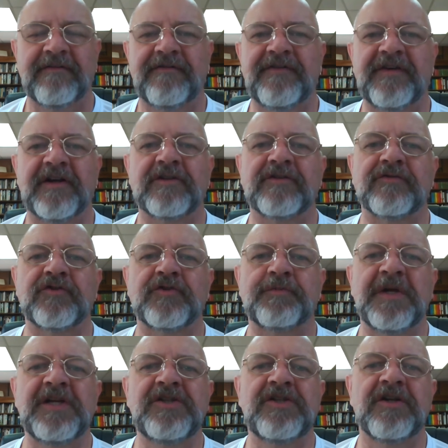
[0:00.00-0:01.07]
figures of
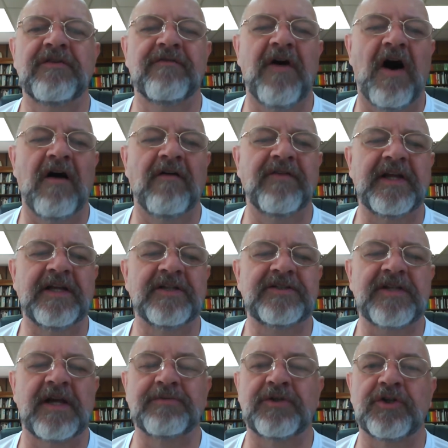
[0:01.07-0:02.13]
speech involving
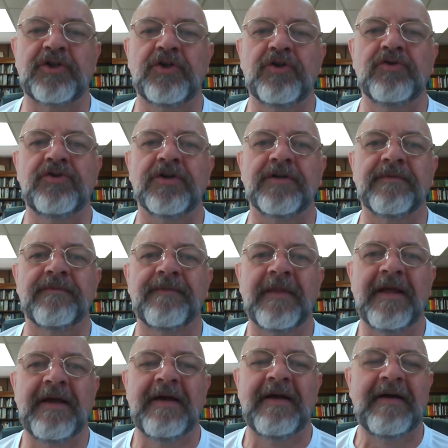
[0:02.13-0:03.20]
substitution,
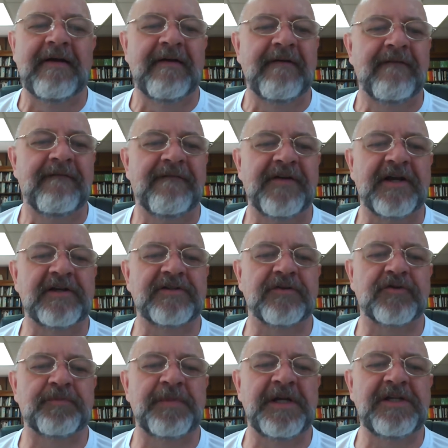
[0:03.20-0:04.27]
figures
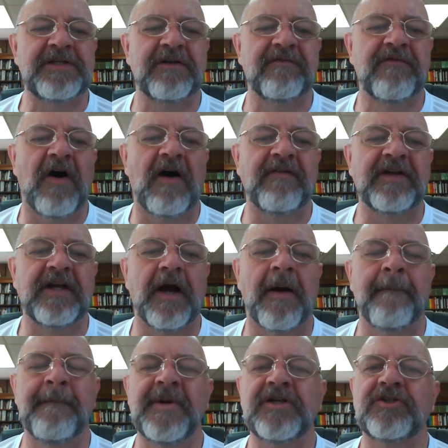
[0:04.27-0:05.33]
of speech involving
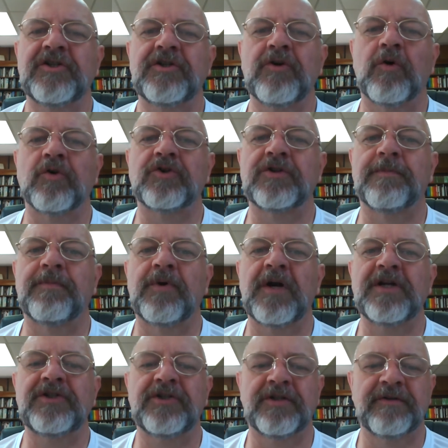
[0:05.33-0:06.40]
omission or
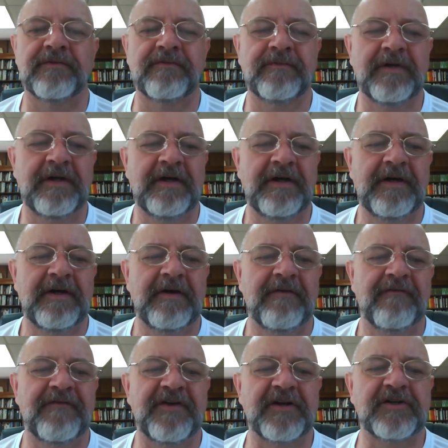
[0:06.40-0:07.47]
suppression,
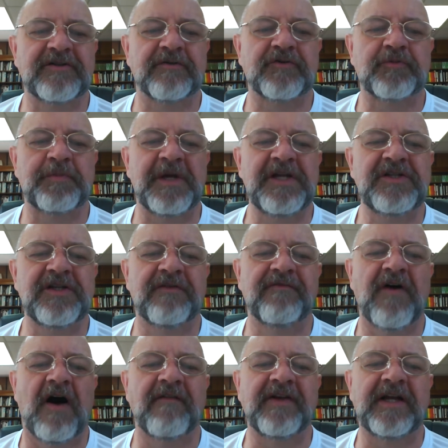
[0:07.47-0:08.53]
figures of speech
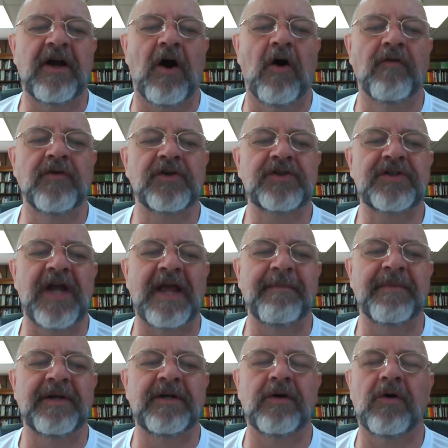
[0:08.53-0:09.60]
involving
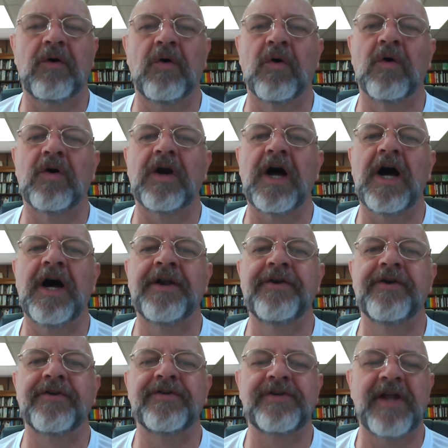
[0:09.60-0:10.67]
overstatement or
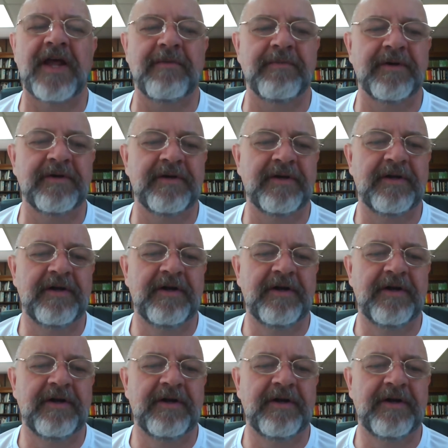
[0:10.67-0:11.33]
understatement,